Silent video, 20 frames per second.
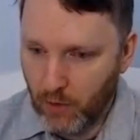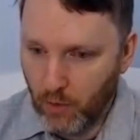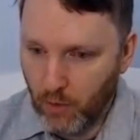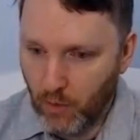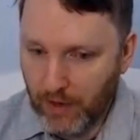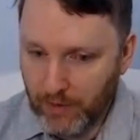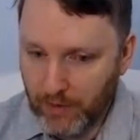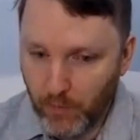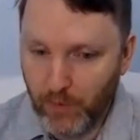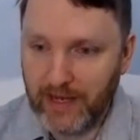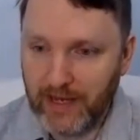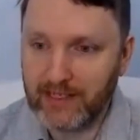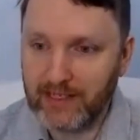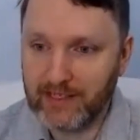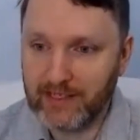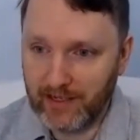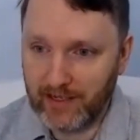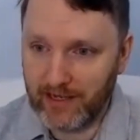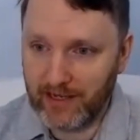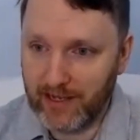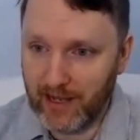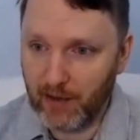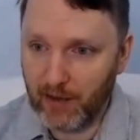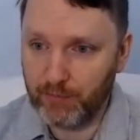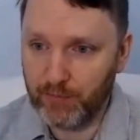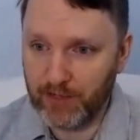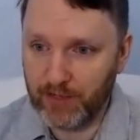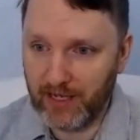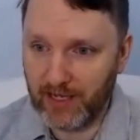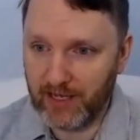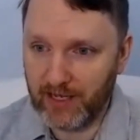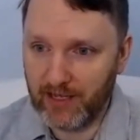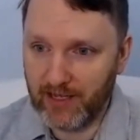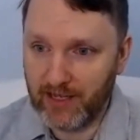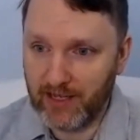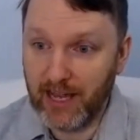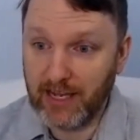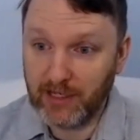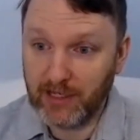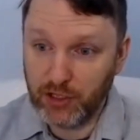when we study a company,
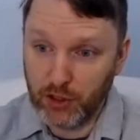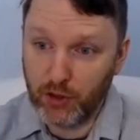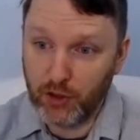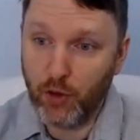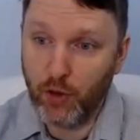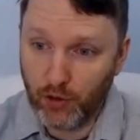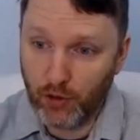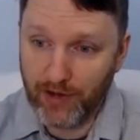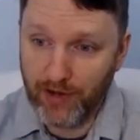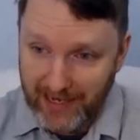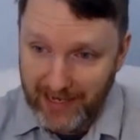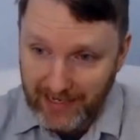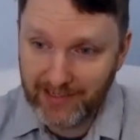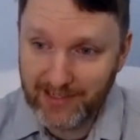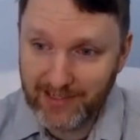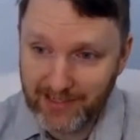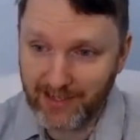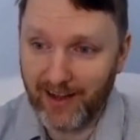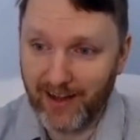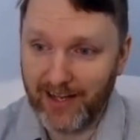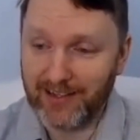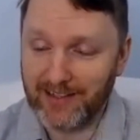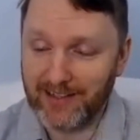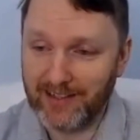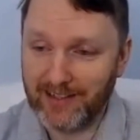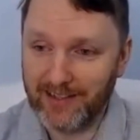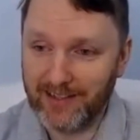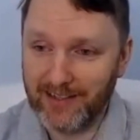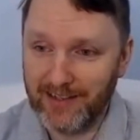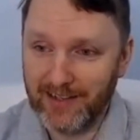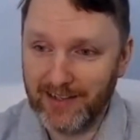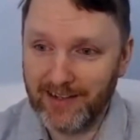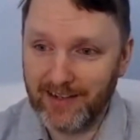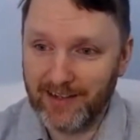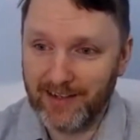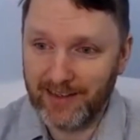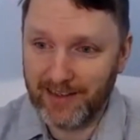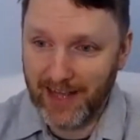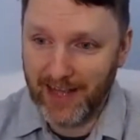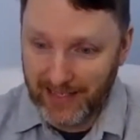it's your insights
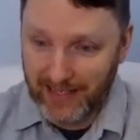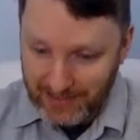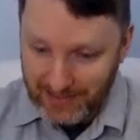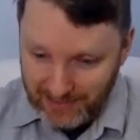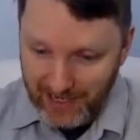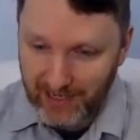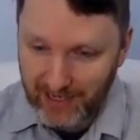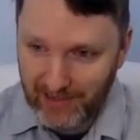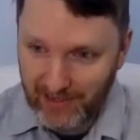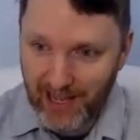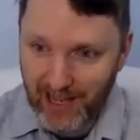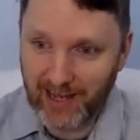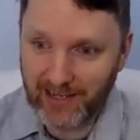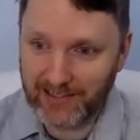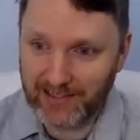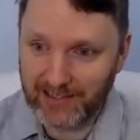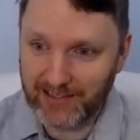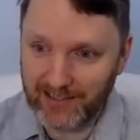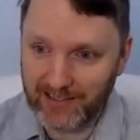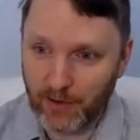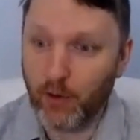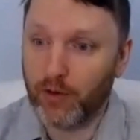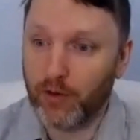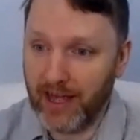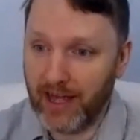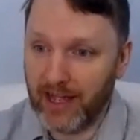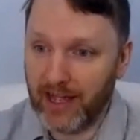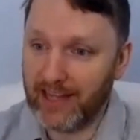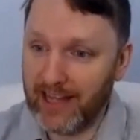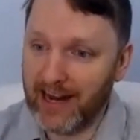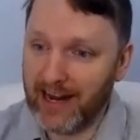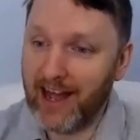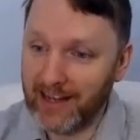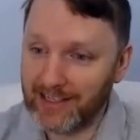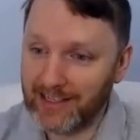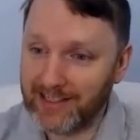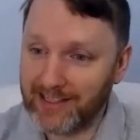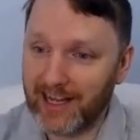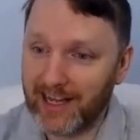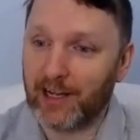that tell us or that let
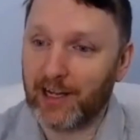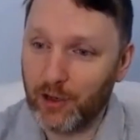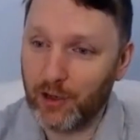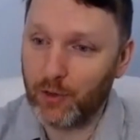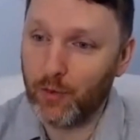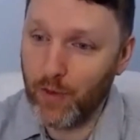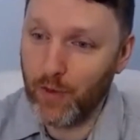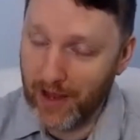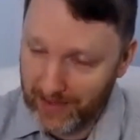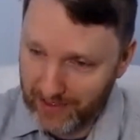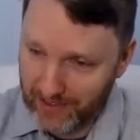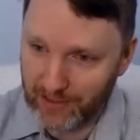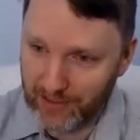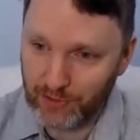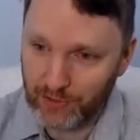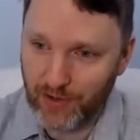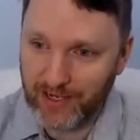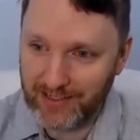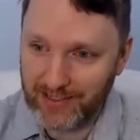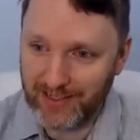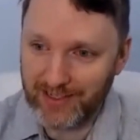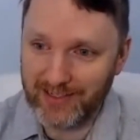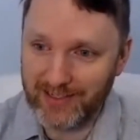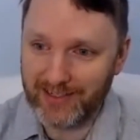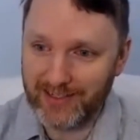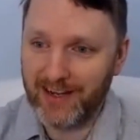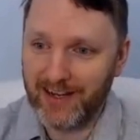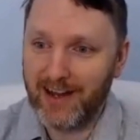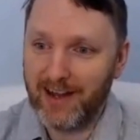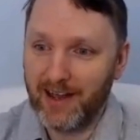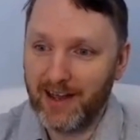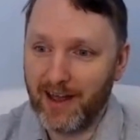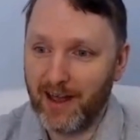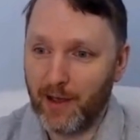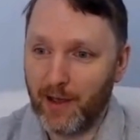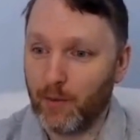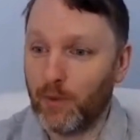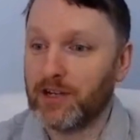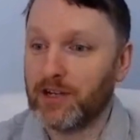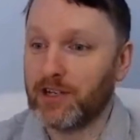us tell you where the constraint is.
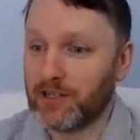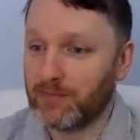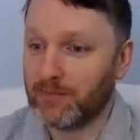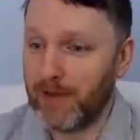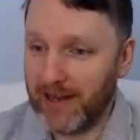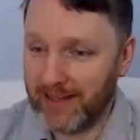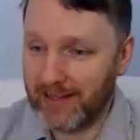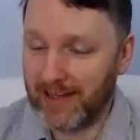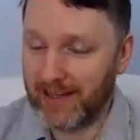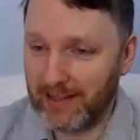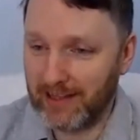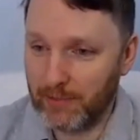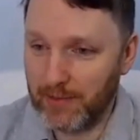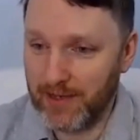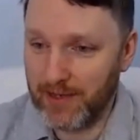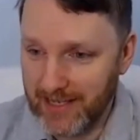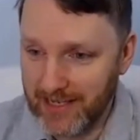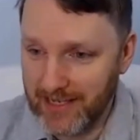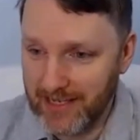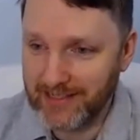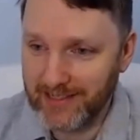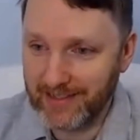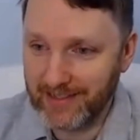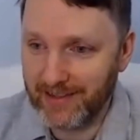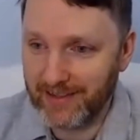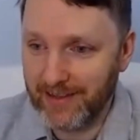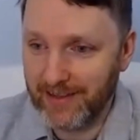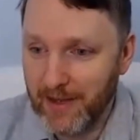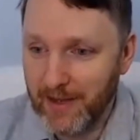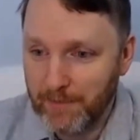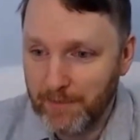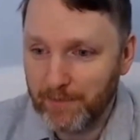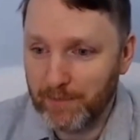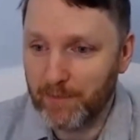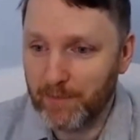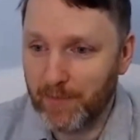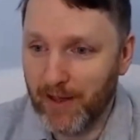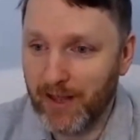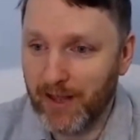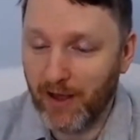We just make that a little bit easier.
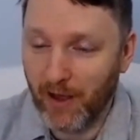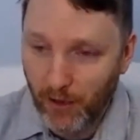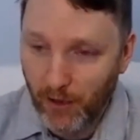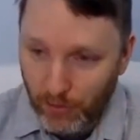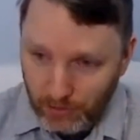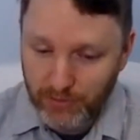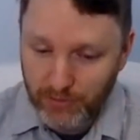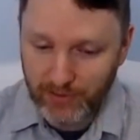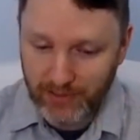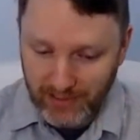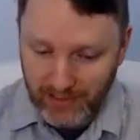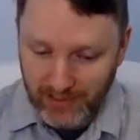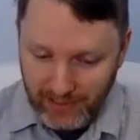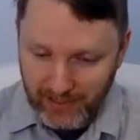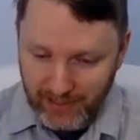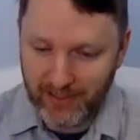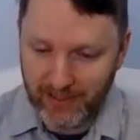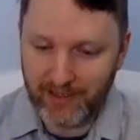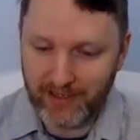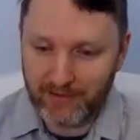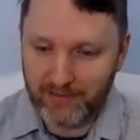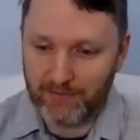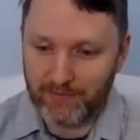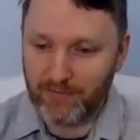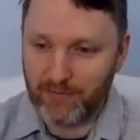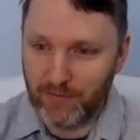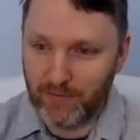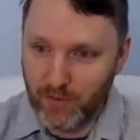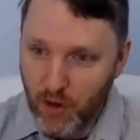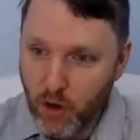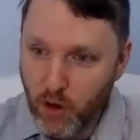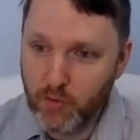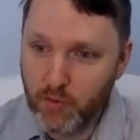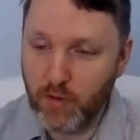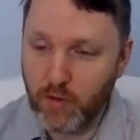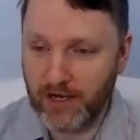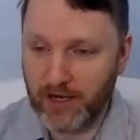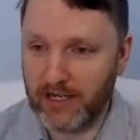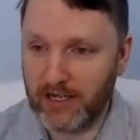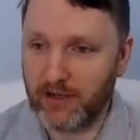But ultimately,
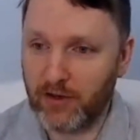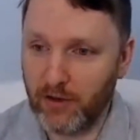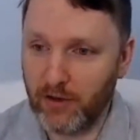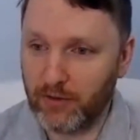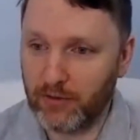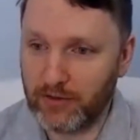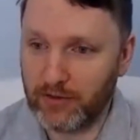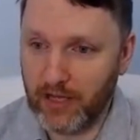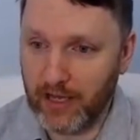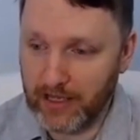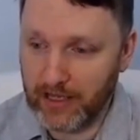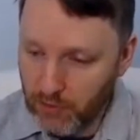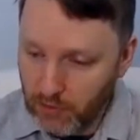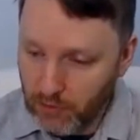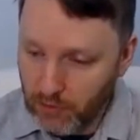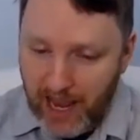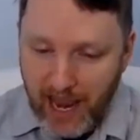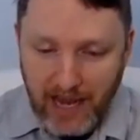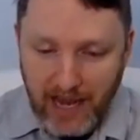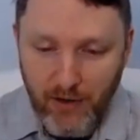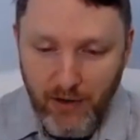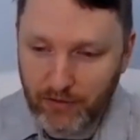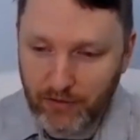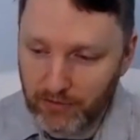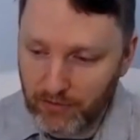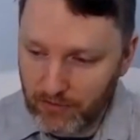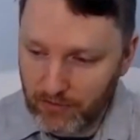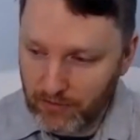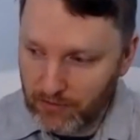nobody knows. You cannot